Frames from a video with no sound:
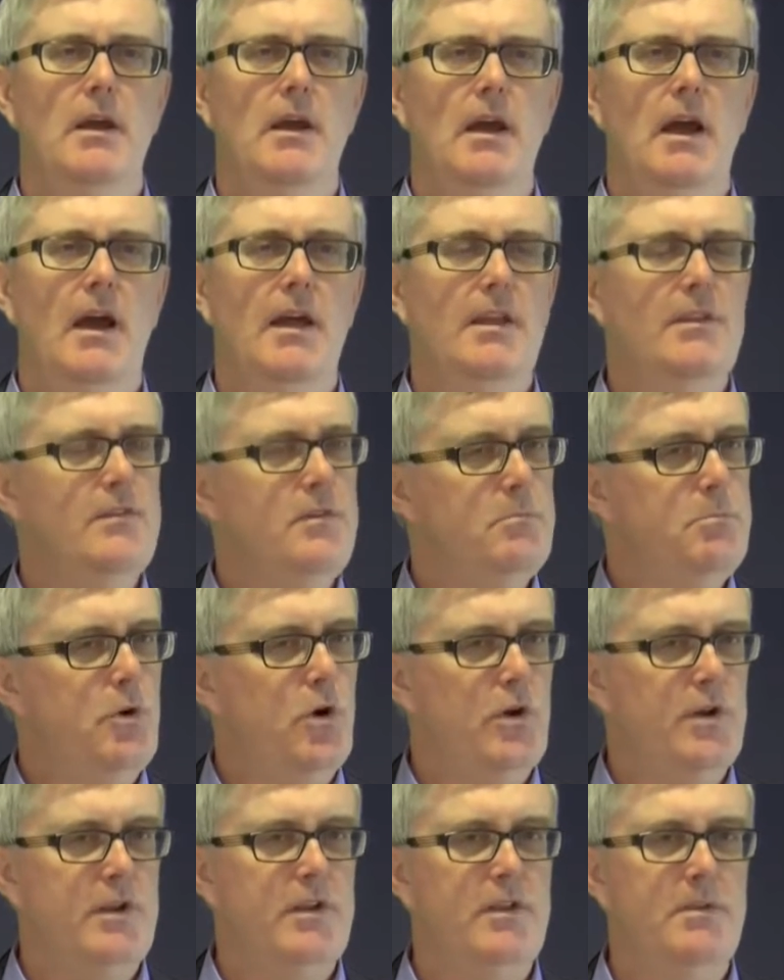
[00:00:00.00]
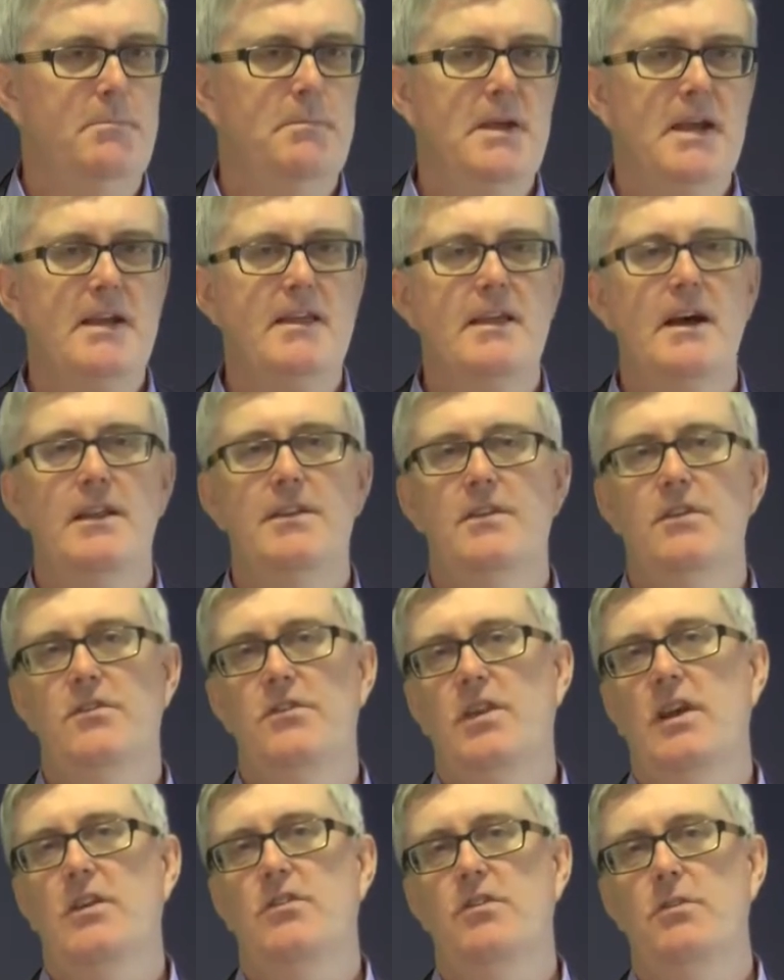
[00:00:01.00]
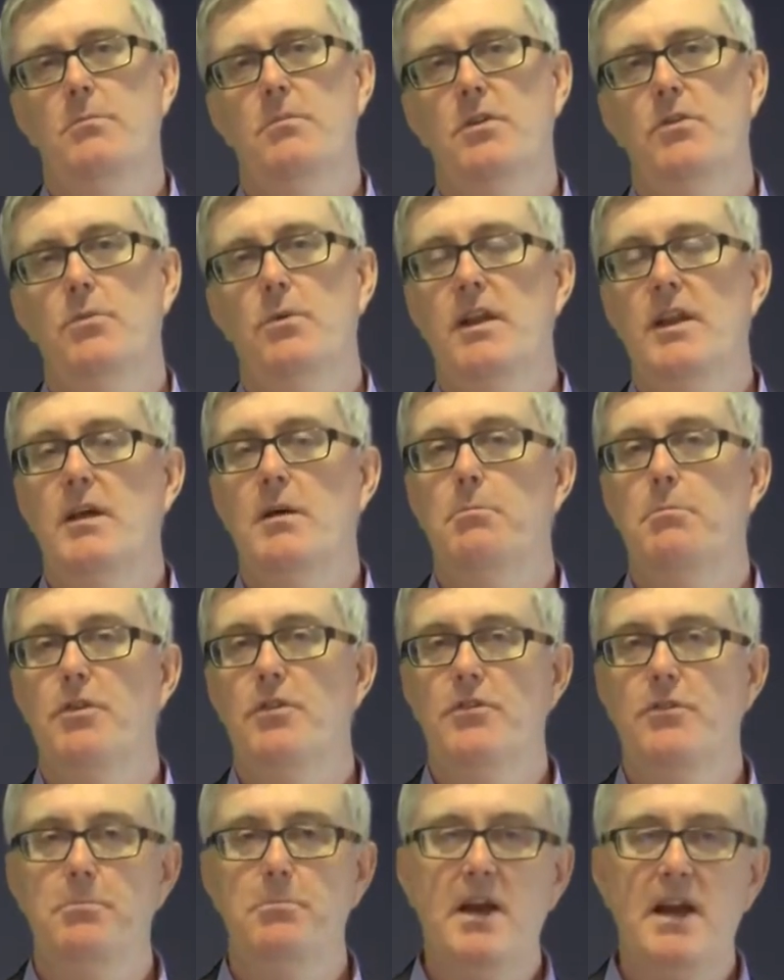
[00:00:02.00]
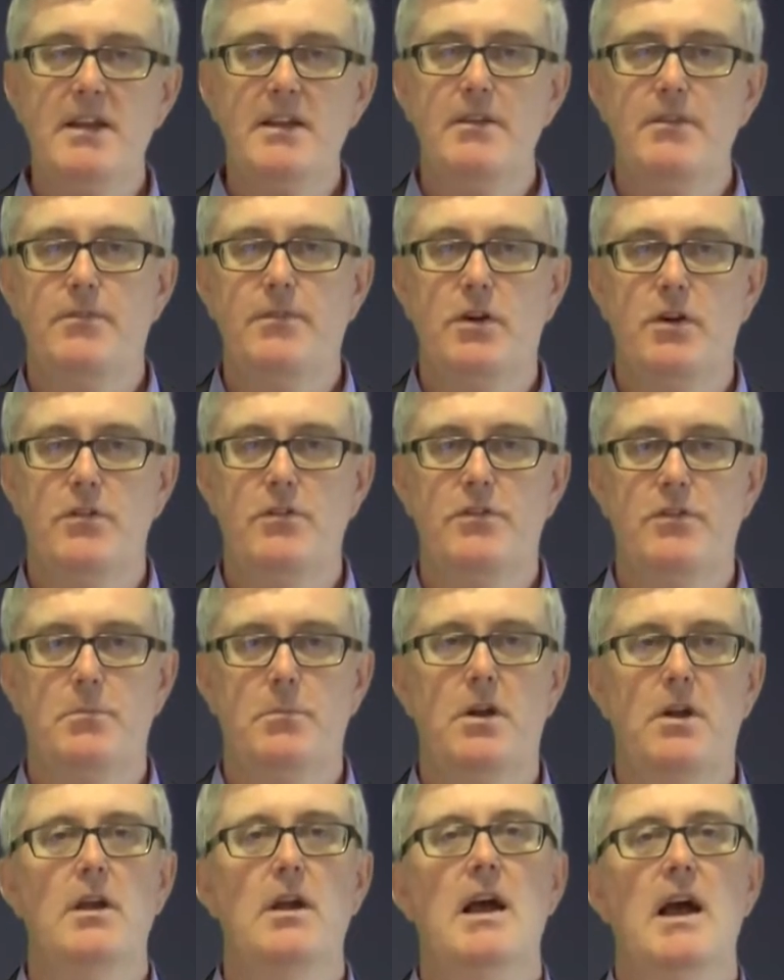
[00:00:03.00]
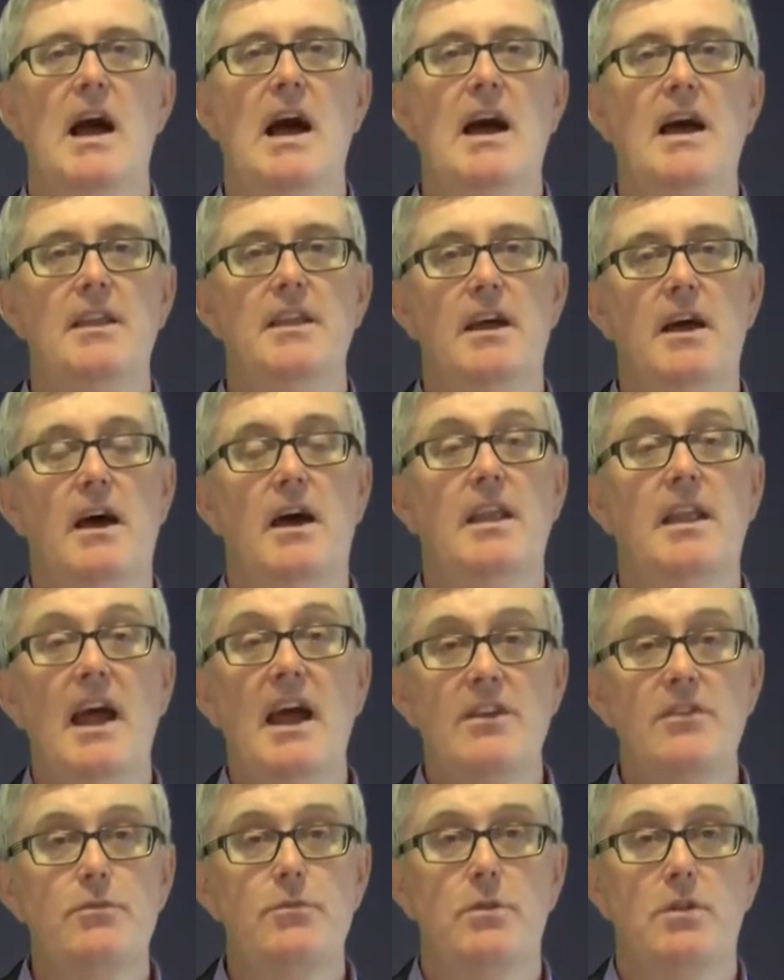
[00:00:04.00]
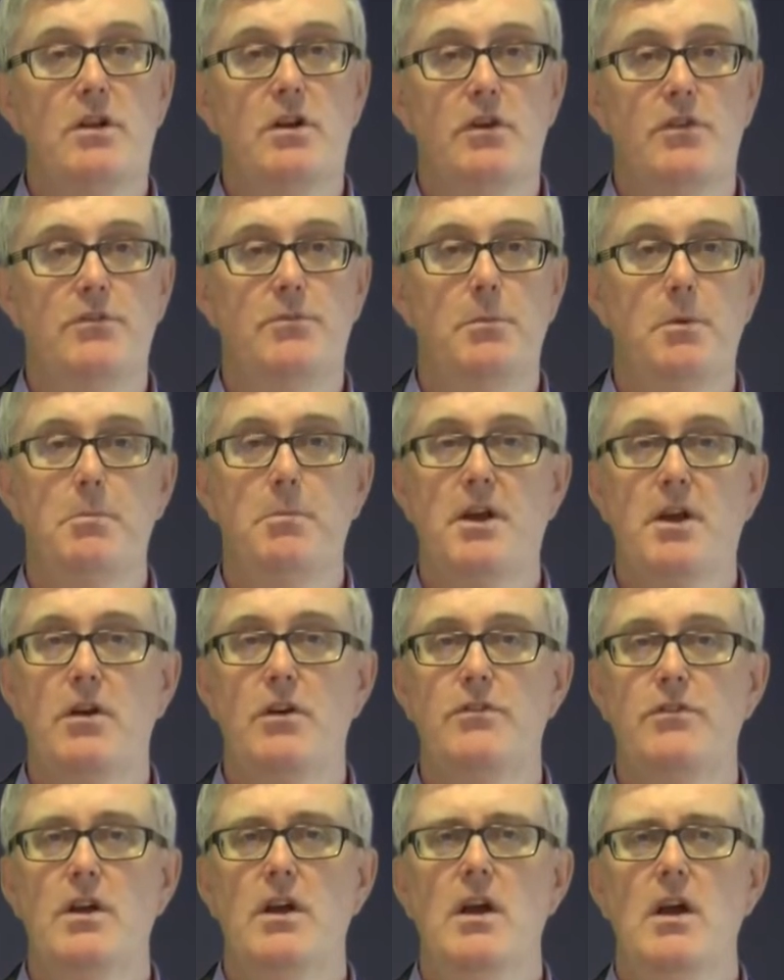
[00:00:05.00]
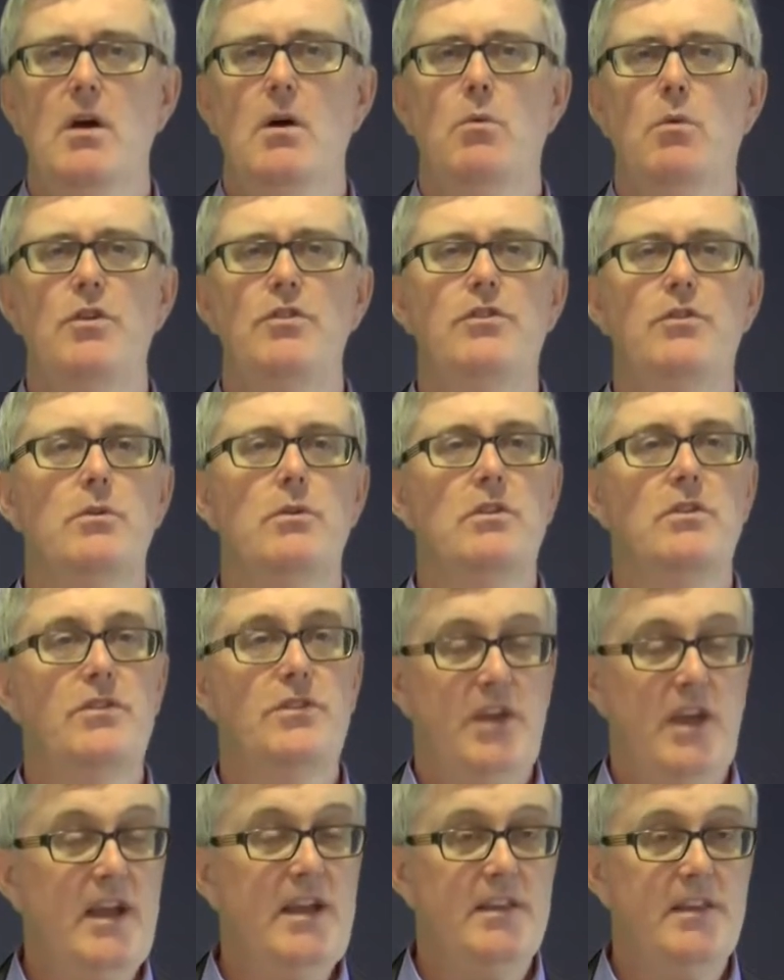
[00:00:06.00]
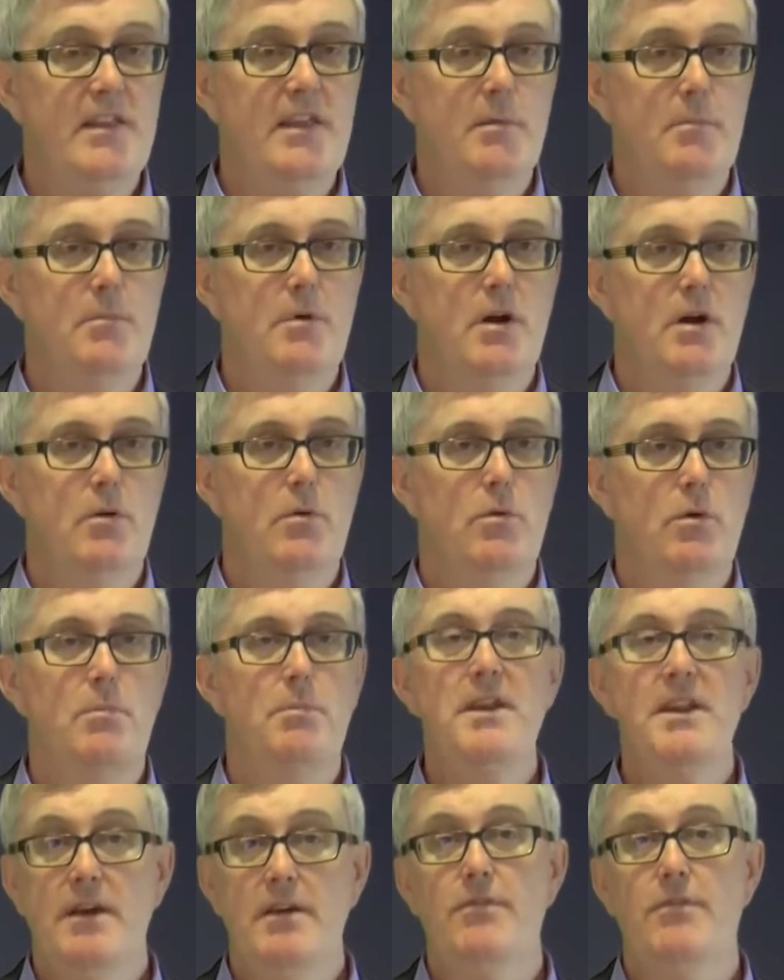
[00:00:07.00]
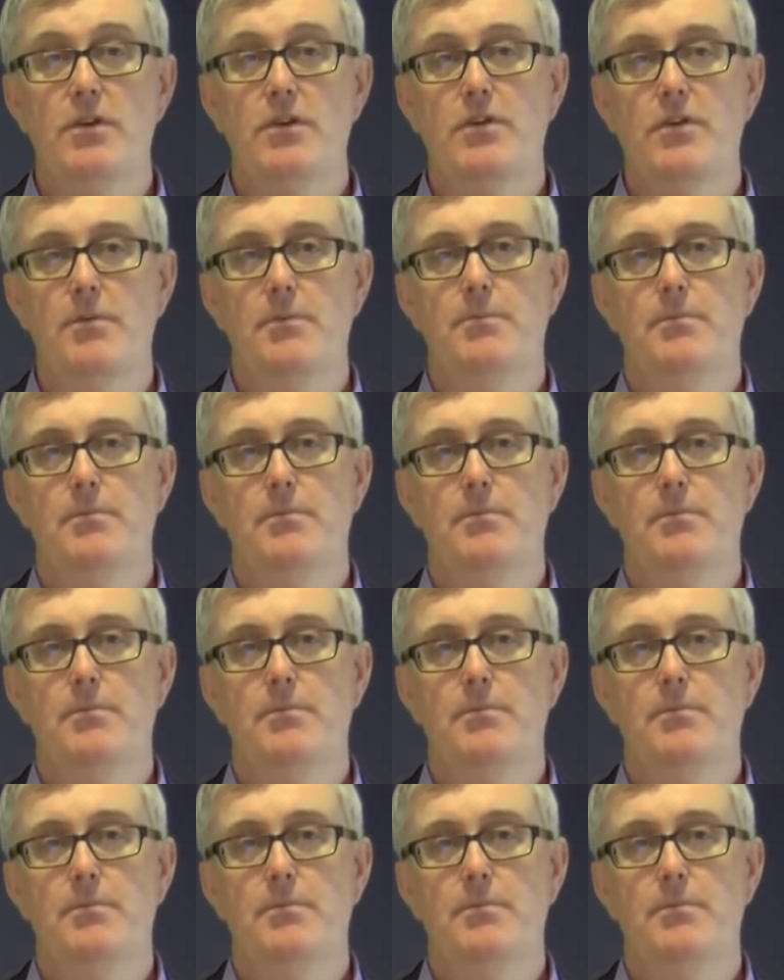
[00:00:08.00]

It is important to make that distinction between a prospective customer and an actual customer because what you will say to them will be different.